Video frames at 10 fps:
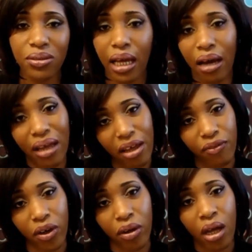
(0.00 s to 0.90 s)

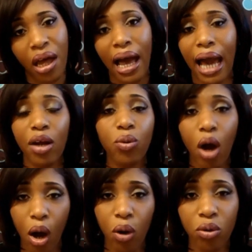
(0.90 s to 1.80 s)
However, I don't
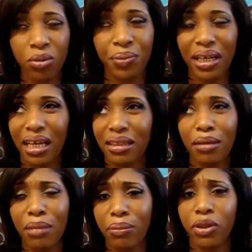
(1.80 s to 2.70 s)
own but I think
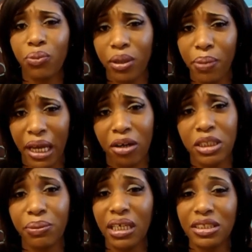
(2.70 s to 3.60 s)
maybe 3 pairs
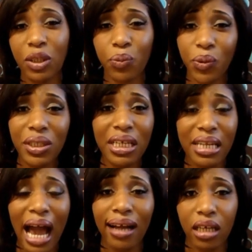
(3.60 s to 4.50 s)
because they're really
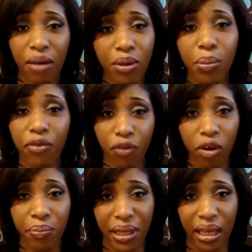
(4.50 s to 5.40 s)
not comfortable for
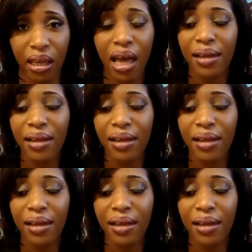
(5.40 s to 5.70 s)
me.